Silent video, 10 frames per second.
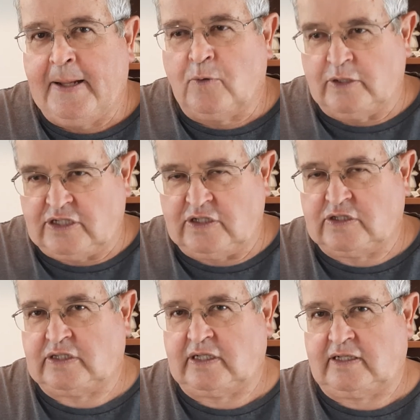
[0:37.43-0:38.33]
which
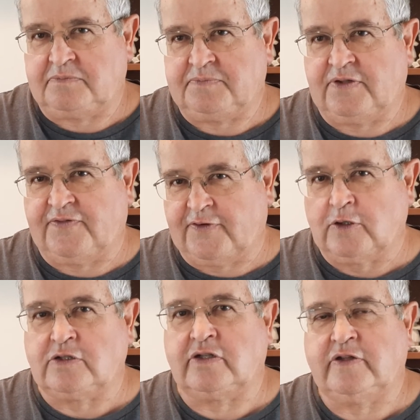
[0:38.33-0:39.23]
is the
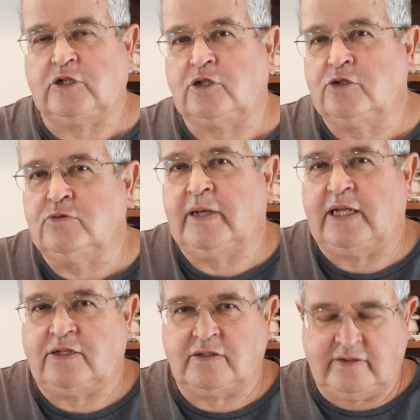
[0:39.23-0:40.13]
first of the two
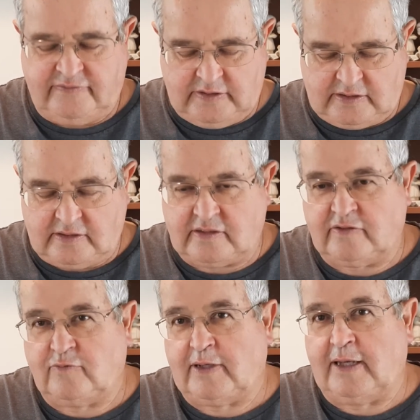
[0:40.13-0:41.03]
major divisions of
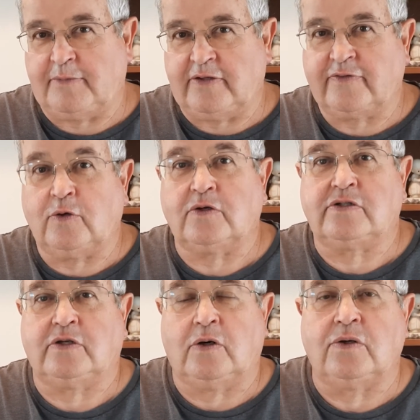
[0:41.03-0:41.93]
the Bible, of course,
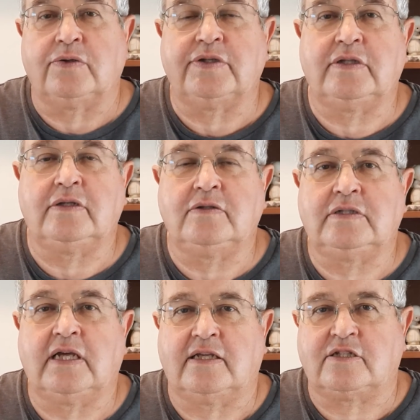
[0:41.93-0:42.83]
the Old and the New
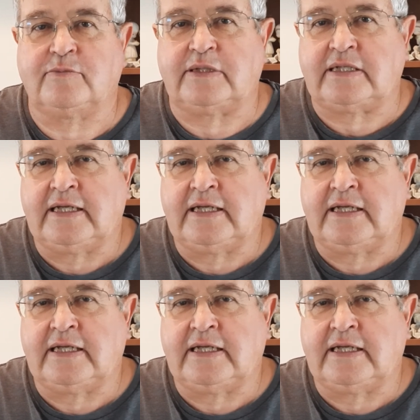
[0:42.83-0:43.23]
Testament,